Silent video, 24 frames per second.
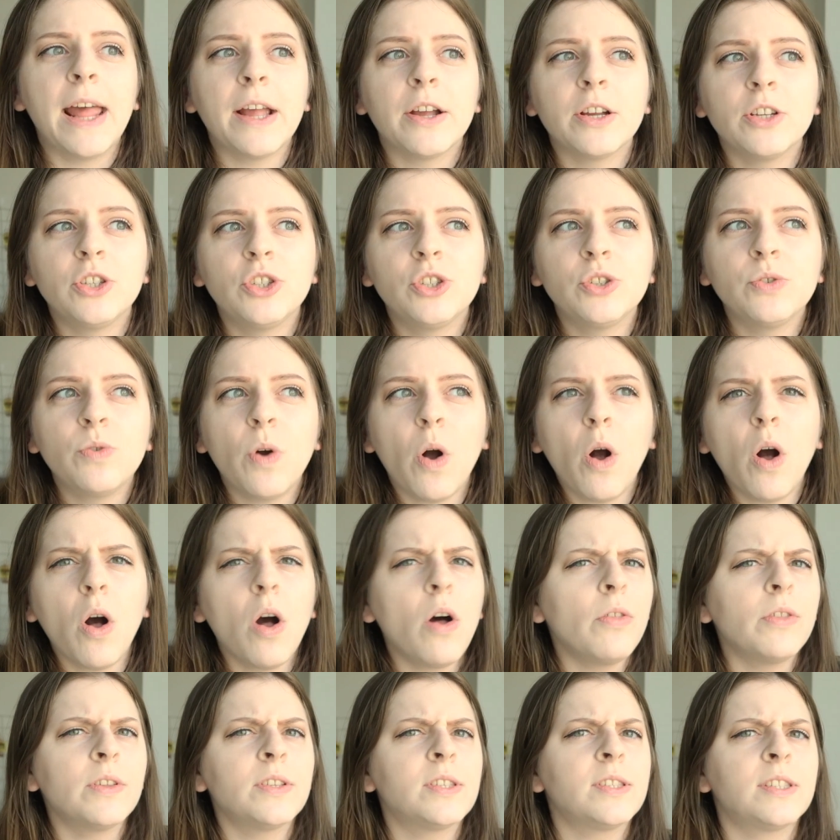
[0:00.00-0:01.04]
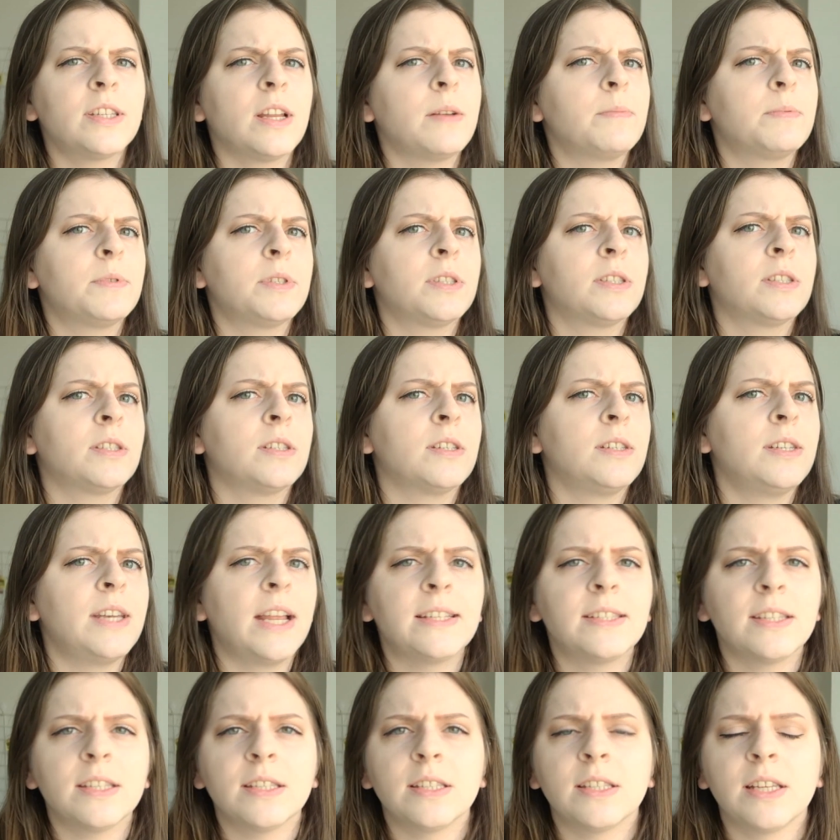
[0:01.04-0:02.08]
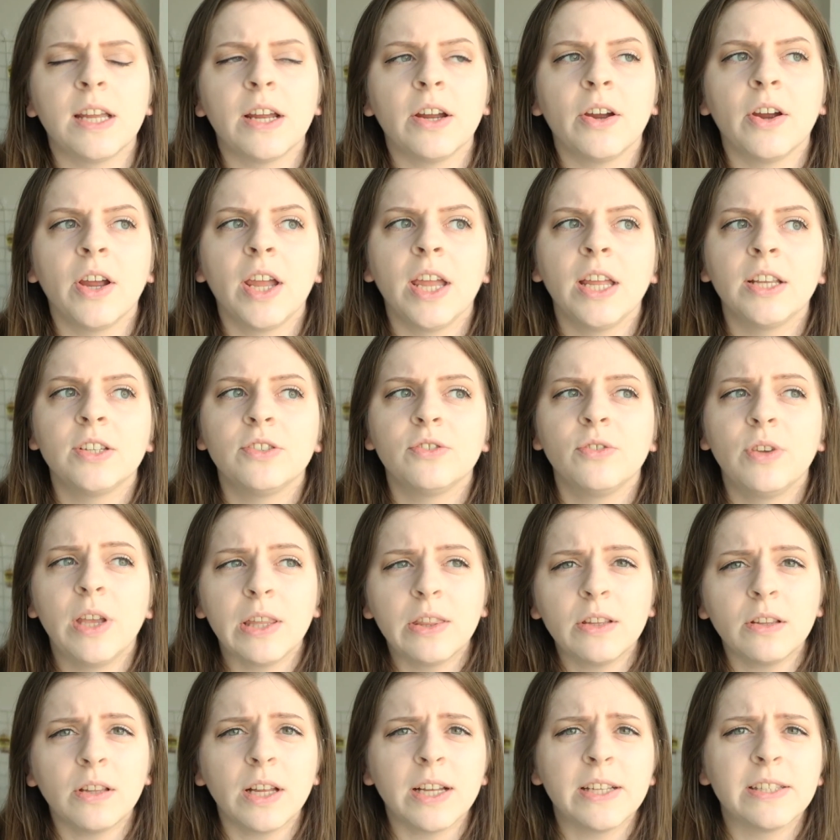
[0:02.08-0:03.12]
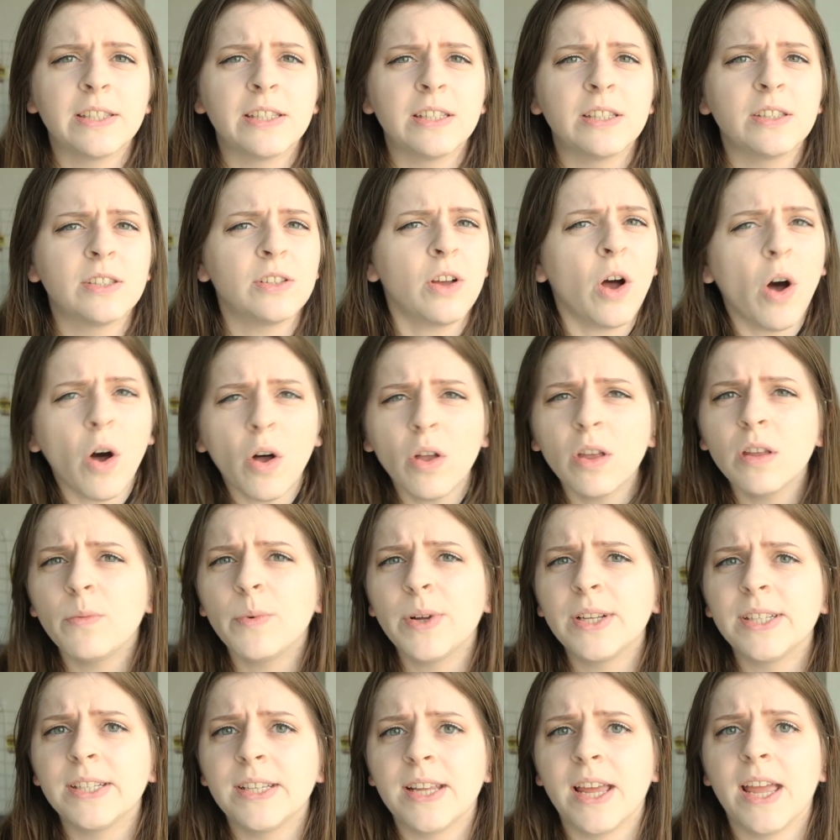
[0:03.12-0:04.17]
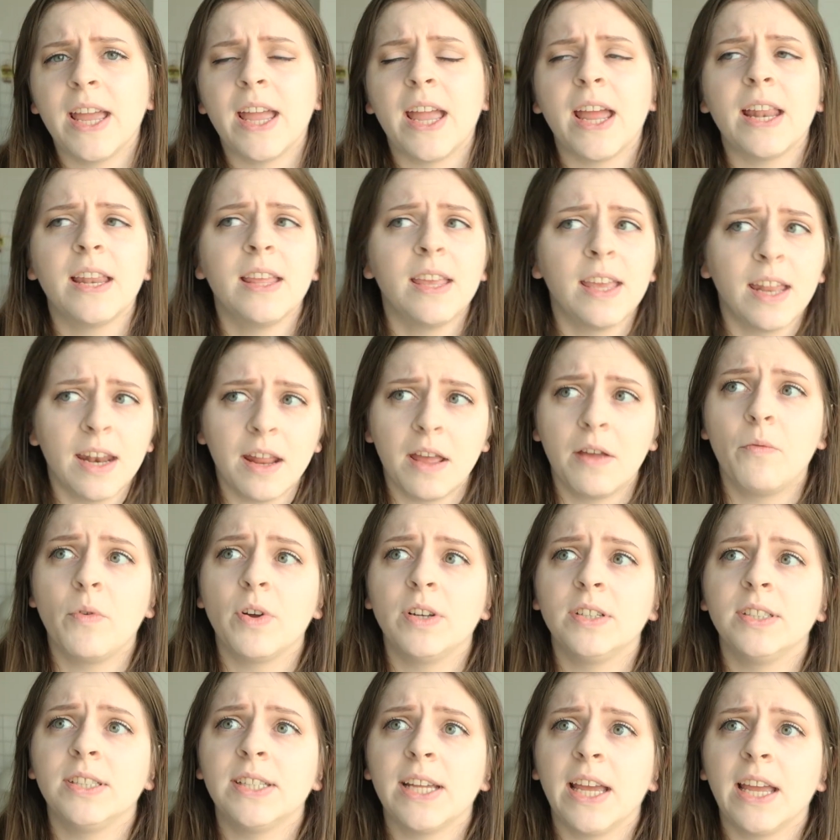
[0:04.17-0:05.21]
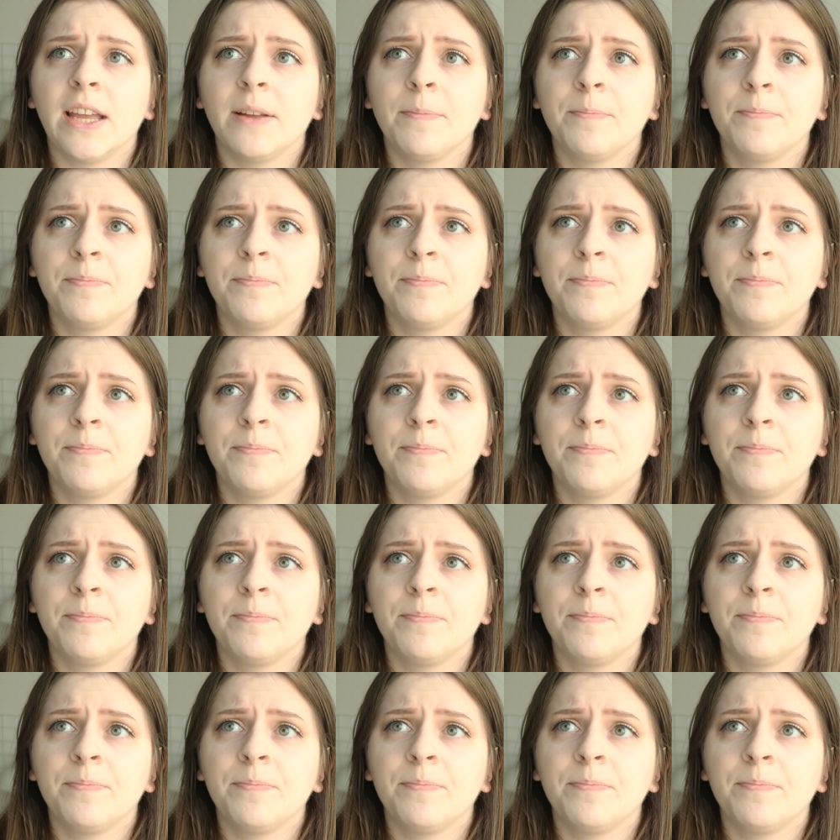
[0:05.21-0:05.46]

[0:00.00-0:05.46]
I could do all the steps necessary to get the license all in one day and get it in one day.